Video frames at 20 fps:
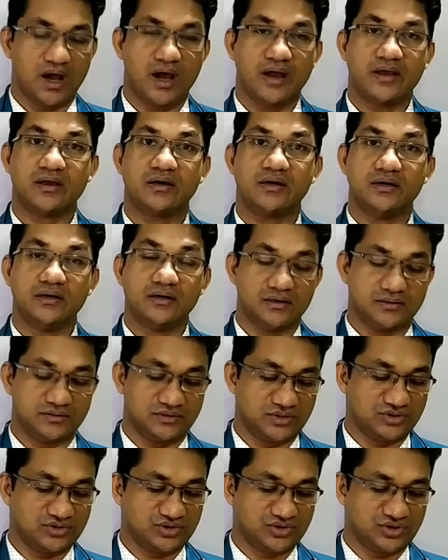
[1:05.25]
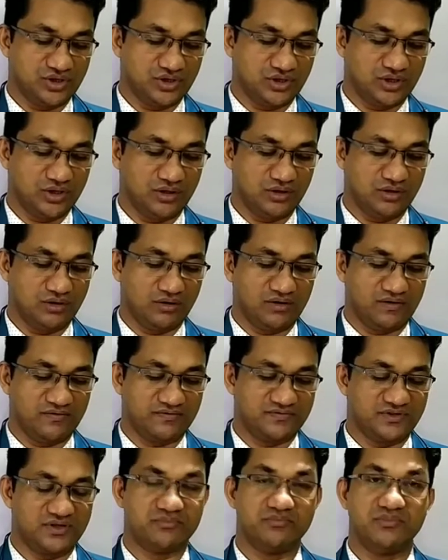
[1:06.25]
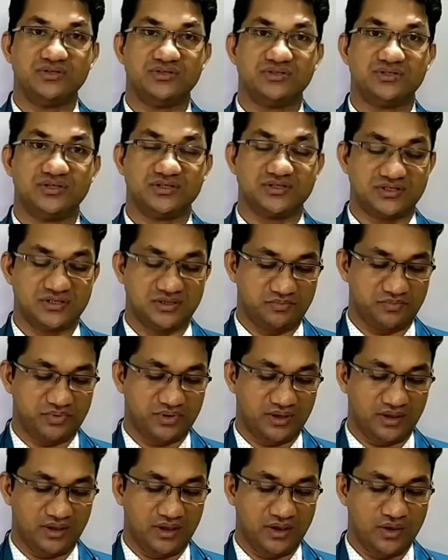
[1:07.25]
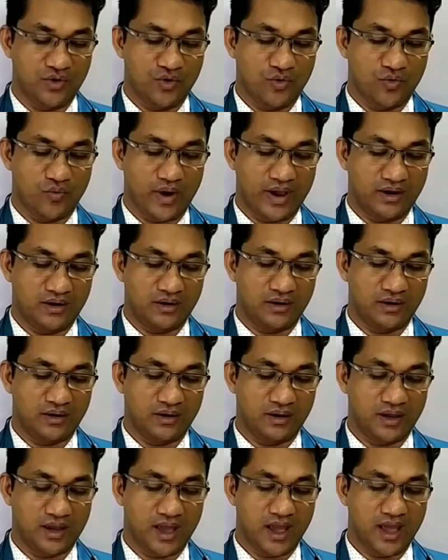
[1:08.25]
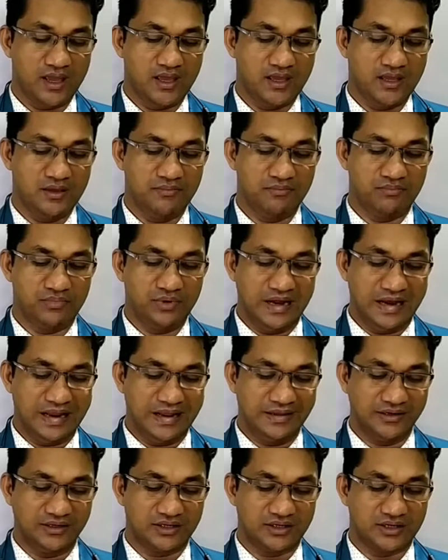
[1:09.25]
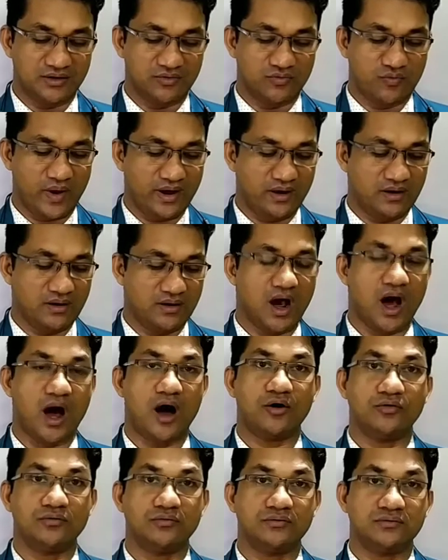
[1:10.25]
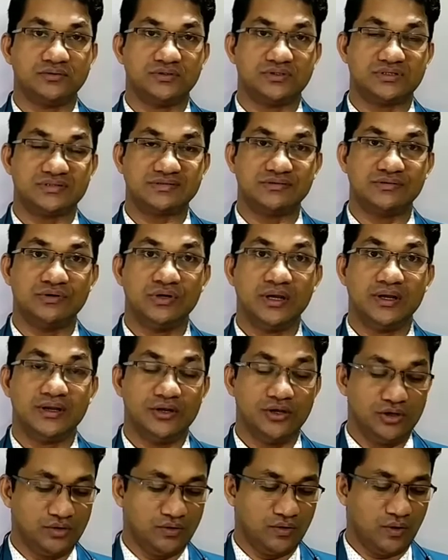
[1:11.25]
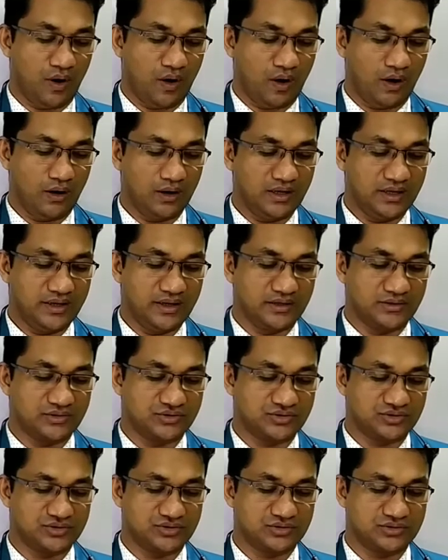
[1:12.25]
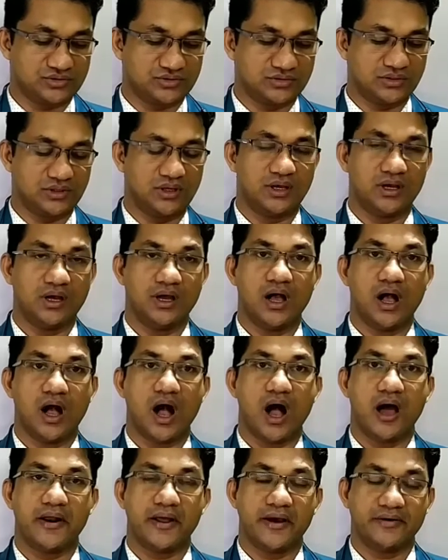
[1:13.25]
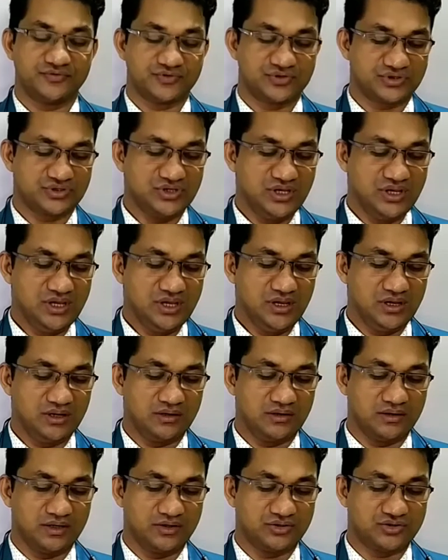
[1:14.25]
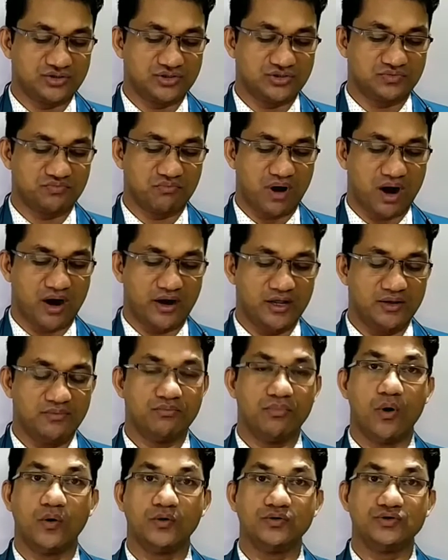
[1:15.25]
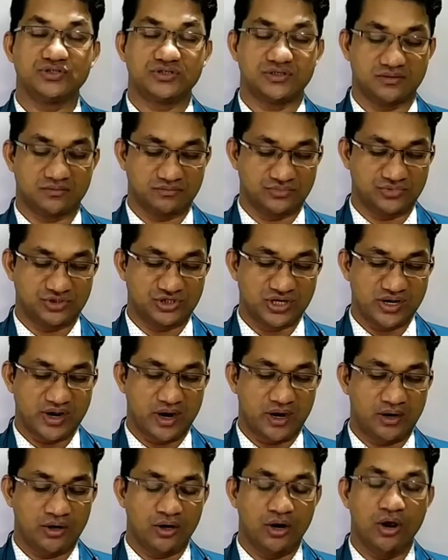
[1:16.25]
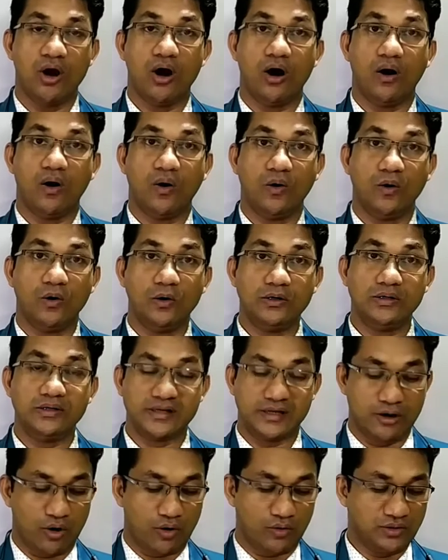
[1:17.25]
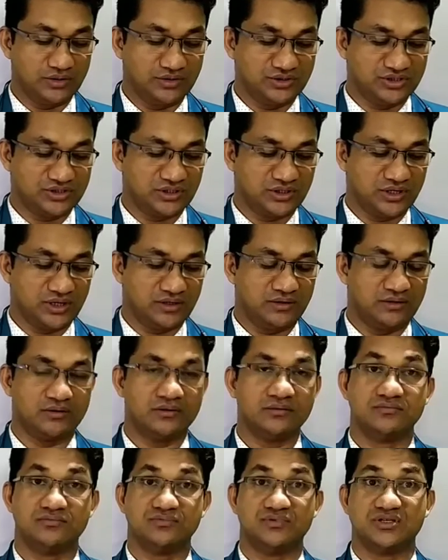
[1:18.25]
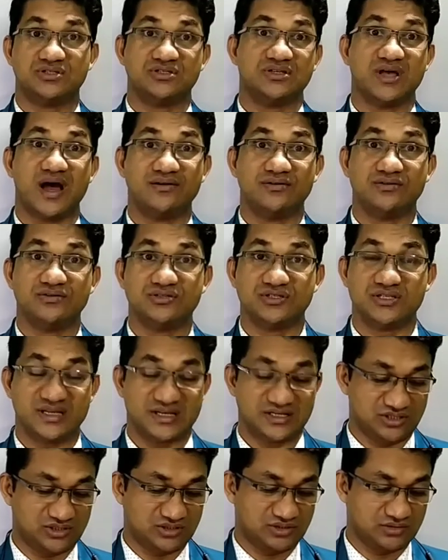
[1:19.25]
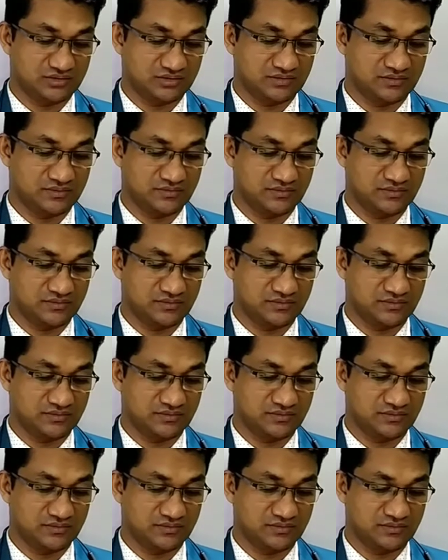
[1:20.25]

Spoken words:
I heard the singing of the Mississippi when Abe Lincoln went down to New Orleans, and I've seen its muddy bosom turn all golden in the sunset.